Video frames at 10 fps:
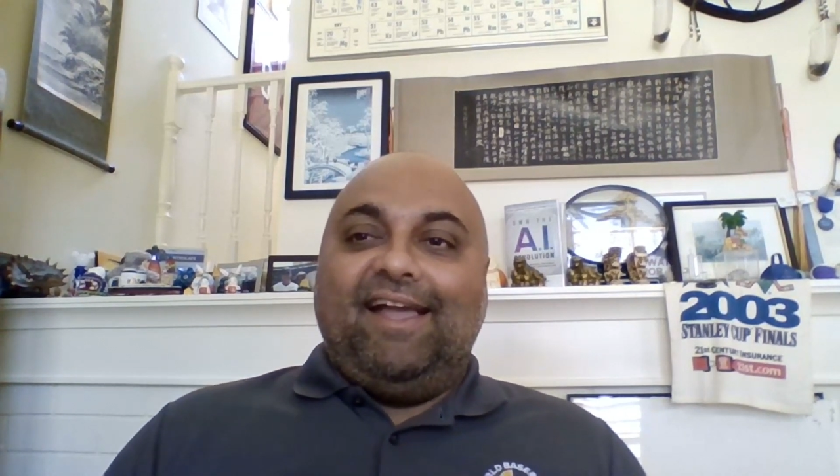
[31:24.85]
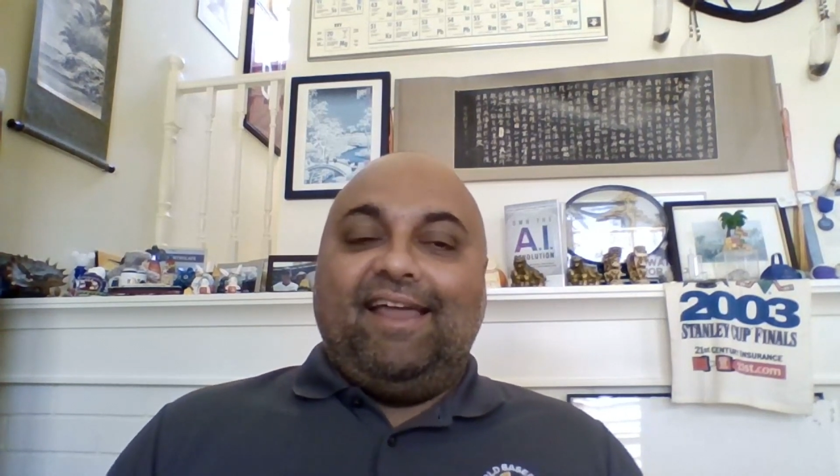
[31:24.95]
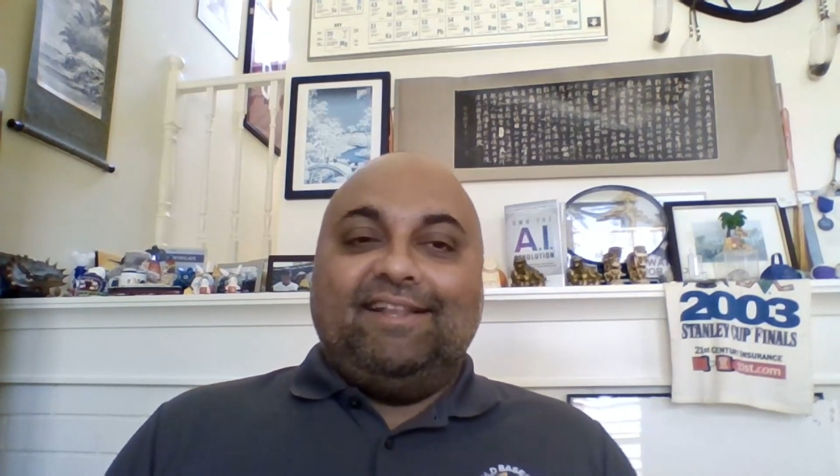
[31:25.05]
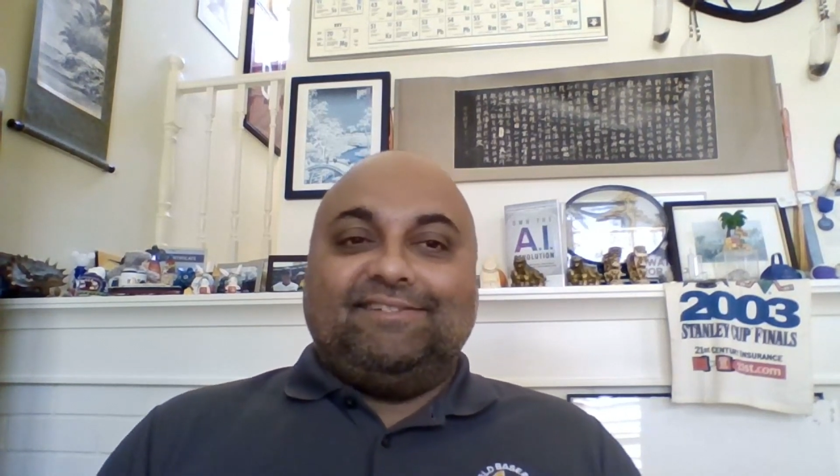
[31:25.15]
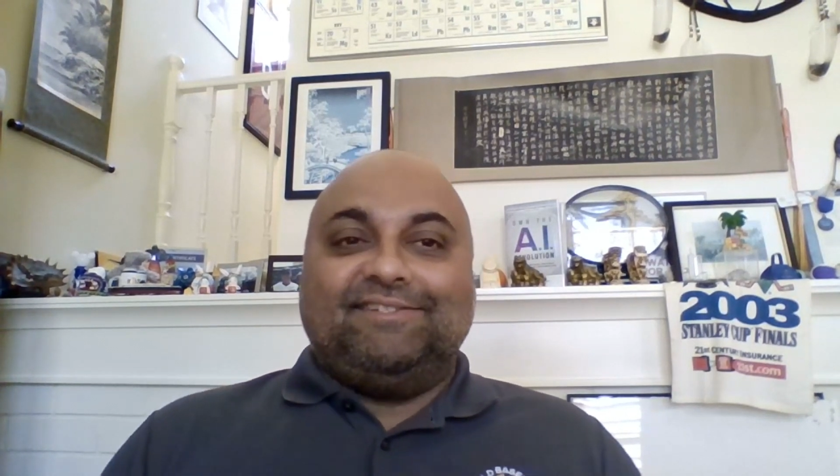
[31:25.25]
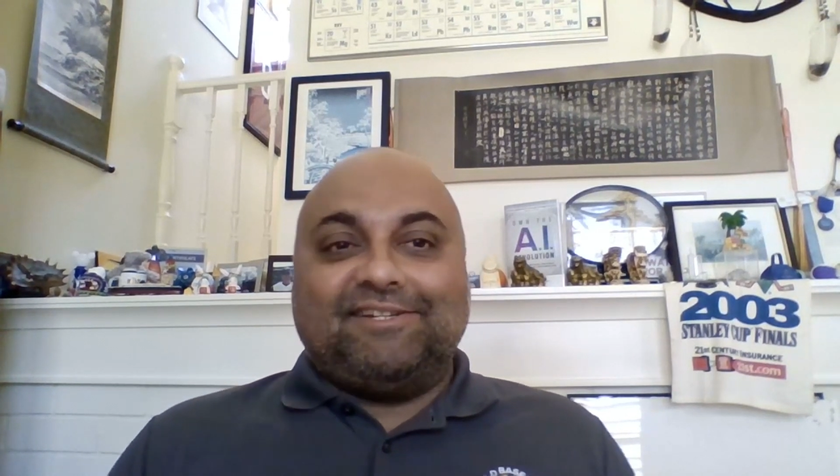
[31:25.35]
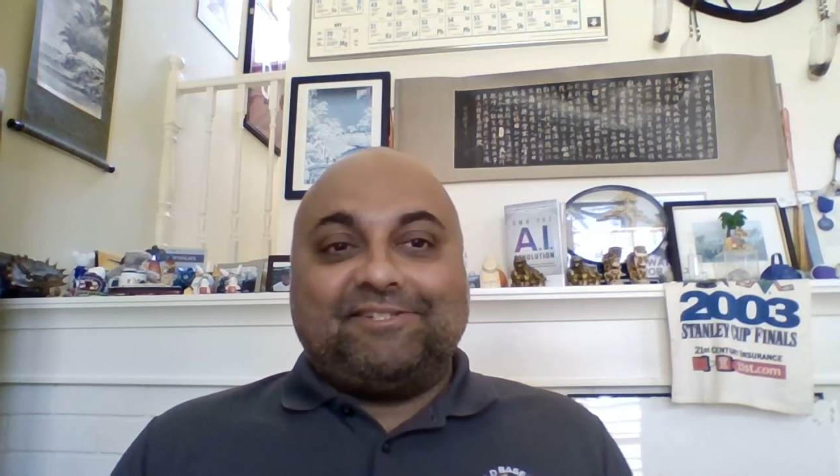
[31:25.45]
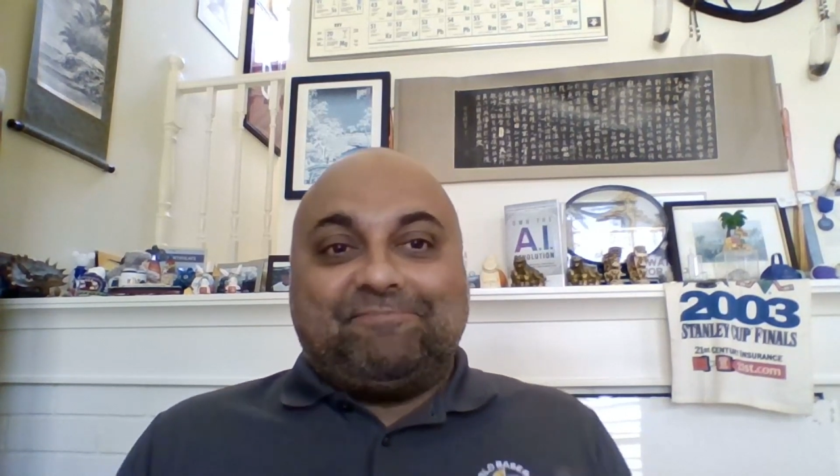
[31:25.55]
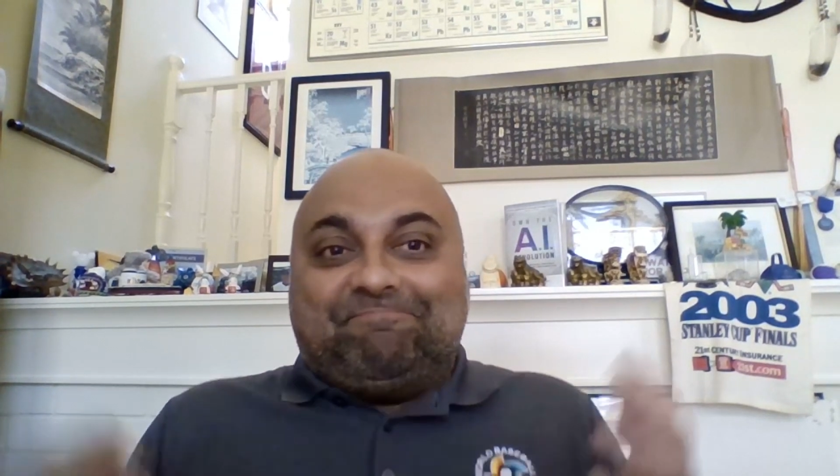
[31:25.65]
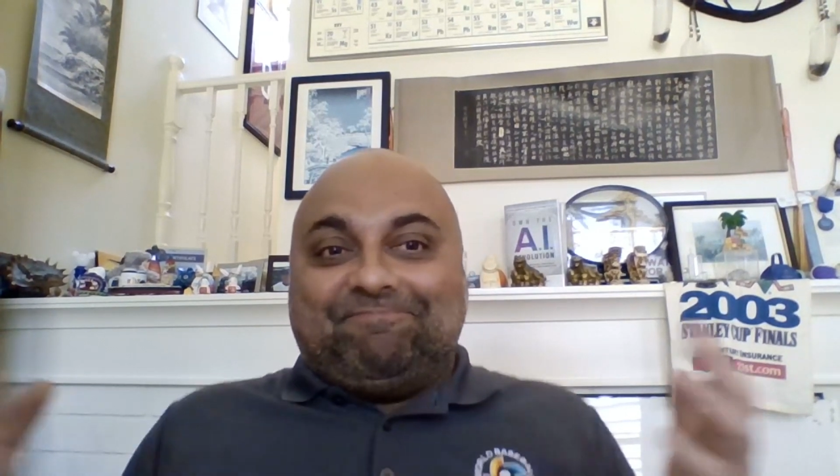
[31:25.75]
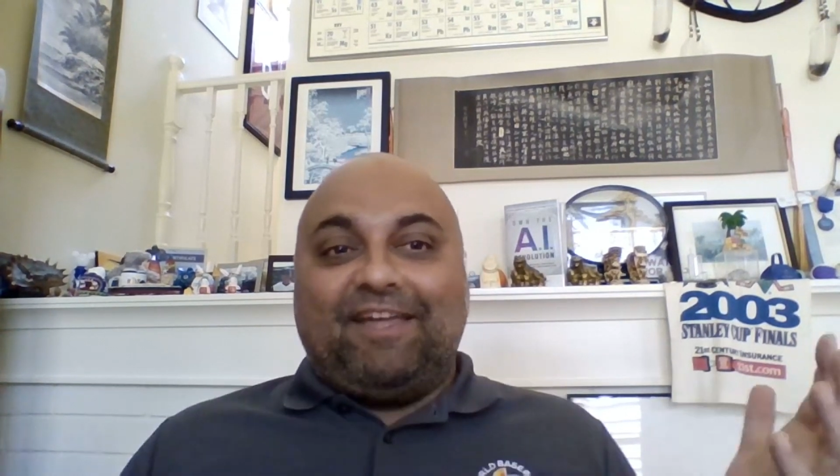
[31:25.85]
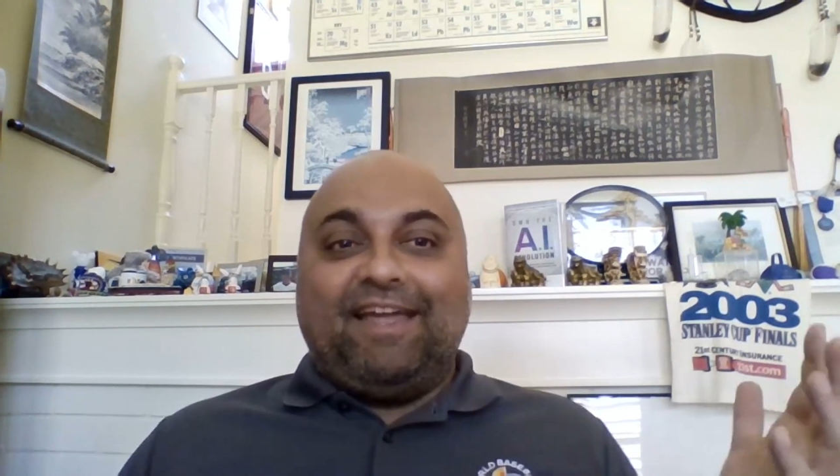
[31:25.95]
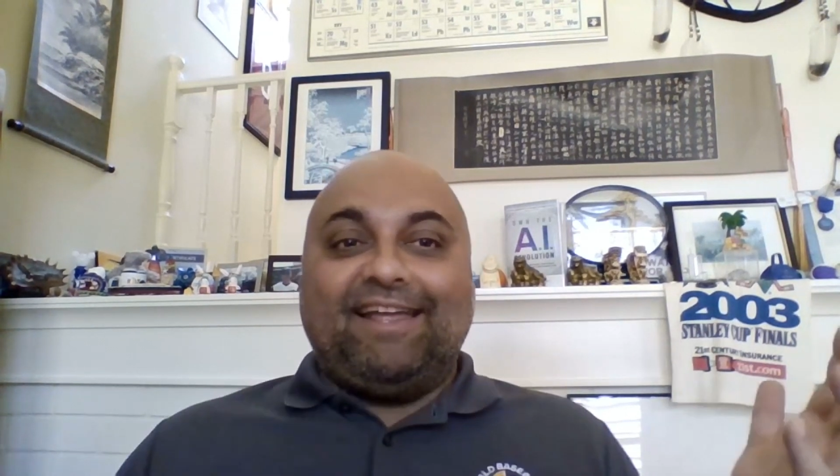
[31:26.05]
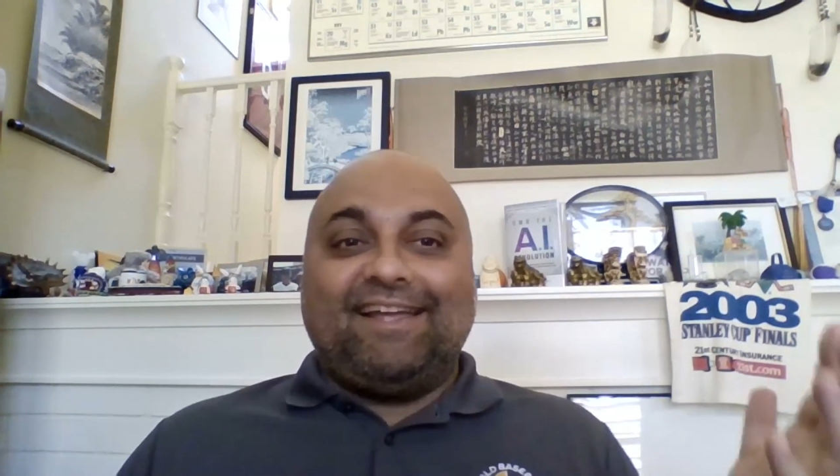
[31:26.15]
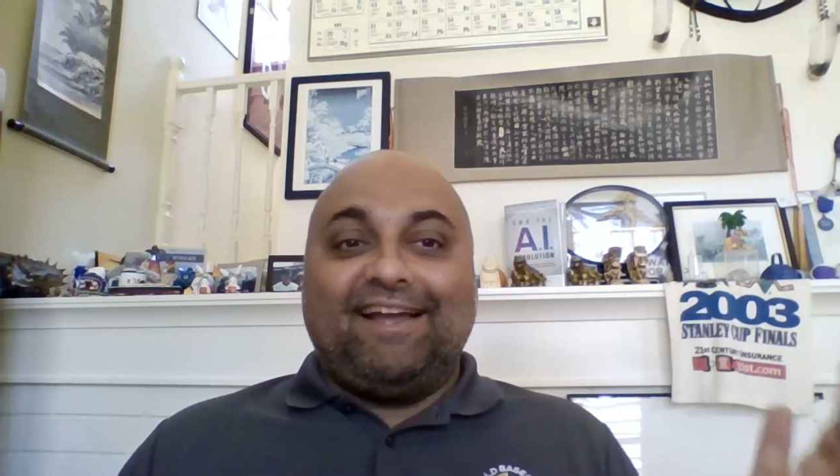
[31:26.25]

And it's just like,